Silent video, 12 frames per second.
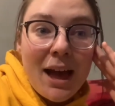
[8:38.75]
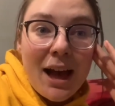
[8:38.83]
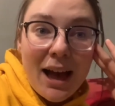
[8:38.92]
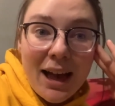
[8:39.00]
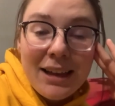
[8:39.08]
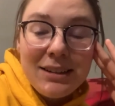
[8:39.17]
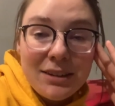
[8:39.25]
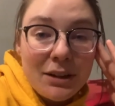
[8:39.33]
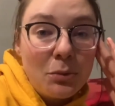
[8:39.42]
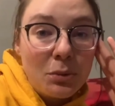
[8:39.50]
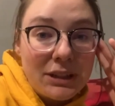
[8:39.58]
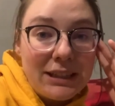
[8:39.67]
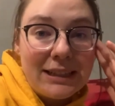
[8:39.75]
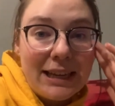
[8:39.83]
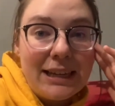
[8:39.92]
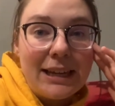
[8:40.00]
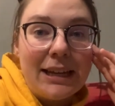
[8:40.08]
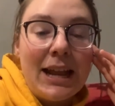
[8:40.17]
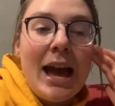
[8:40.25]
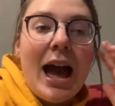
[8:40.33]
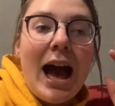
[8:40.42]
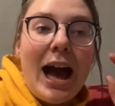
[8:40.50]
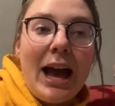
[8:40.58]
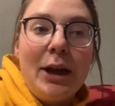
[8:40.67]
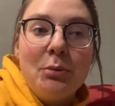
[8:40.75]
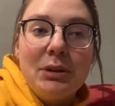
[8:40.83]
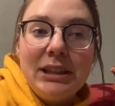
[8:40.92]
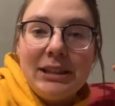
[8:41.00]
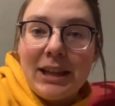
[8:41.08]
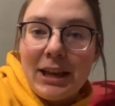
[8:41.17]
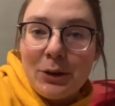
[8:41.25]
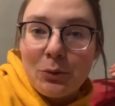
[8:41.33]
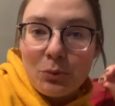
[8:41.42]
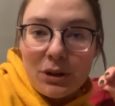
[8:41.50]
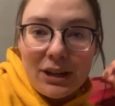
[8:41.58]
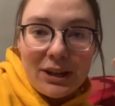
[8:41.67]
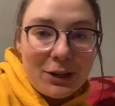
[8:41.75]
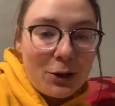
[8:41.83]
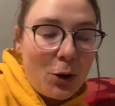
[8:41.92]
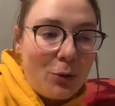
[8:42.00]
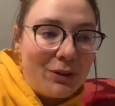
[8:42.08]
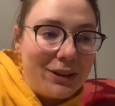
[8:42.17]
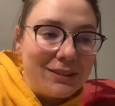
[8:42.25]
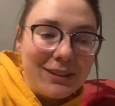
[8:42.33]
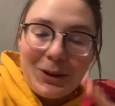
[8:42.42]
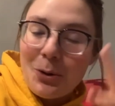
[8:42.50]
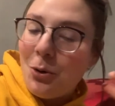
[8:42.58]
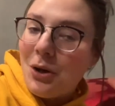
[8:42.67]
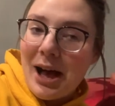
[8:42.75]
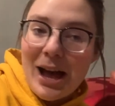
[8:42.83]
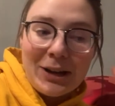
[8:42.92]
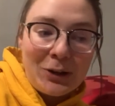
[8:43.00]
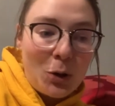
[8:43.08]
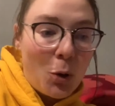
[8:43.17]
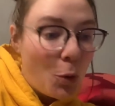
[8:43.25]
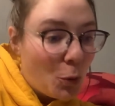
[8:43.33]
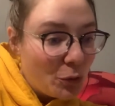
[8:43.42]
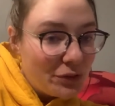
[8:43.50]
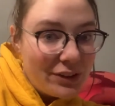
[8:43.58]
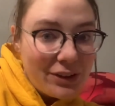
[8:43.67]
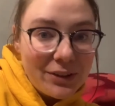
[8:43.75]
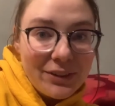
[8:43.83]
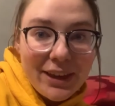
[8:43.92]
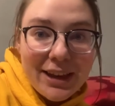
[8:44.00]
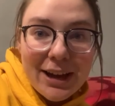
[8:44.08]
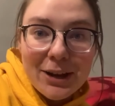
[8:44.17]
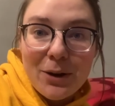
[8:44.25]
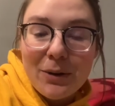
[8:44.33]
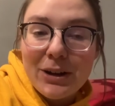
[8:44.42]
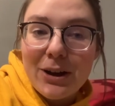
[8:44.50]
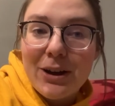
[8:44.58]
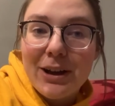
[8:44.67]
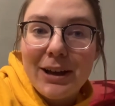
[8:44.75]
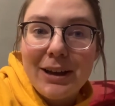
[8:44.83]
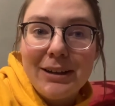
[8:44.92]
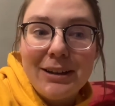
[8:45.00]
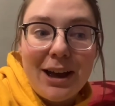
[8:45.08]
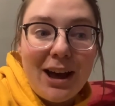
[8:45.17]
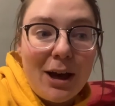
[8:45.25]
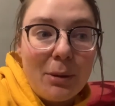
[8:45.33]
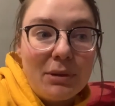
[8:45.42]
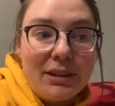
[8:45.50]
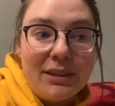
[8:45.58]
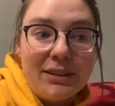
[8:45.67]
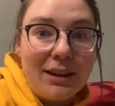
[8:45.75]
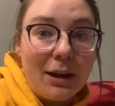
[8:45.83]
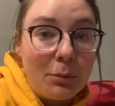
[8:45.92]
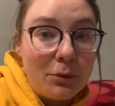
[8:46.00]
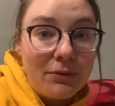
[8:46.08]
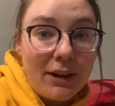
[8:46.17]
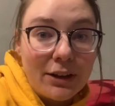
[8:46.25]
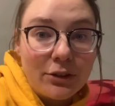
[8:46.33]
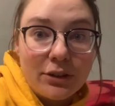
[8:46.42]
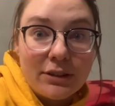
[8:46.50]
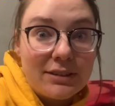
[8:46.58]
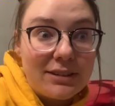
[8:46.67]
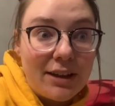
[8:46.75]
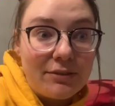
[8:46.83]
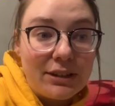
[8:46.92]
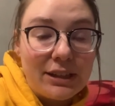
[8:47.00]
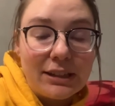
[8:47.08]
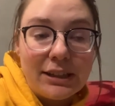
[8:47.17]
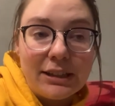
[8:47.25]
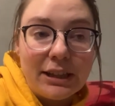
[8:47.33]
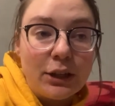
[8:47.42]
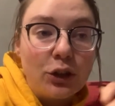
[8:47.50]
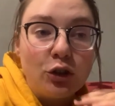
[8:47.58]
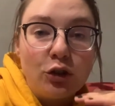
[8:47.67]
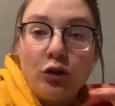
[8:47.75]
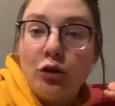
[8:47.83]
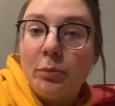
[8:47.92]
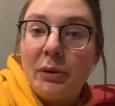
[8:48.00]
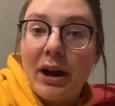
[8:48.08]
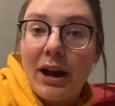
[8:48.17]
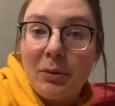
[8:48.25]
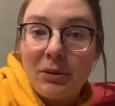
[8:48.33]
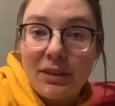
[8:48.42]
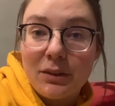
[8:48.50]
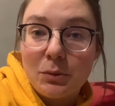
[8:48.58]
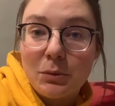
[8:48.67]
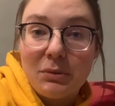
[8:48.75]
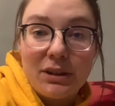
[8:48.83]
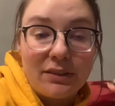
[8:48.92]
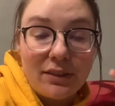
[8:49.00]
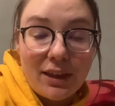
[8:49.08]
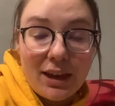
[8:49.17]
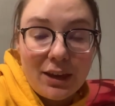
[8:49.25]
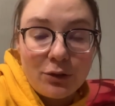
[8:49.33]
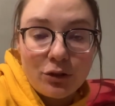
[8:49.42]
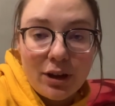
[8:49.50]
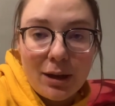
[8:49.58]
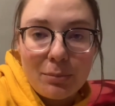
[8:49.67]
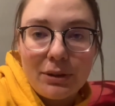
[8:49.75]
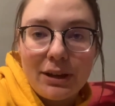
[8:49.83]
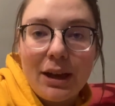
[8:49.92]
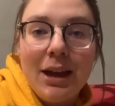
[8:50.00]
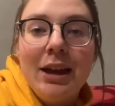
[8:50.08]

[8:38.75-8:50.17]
I did really like it. I really like Ria and Kova's like whole hot and cold deal they got going on. Um, the taboo factor is definitely like super high with this one because of the age gap. Like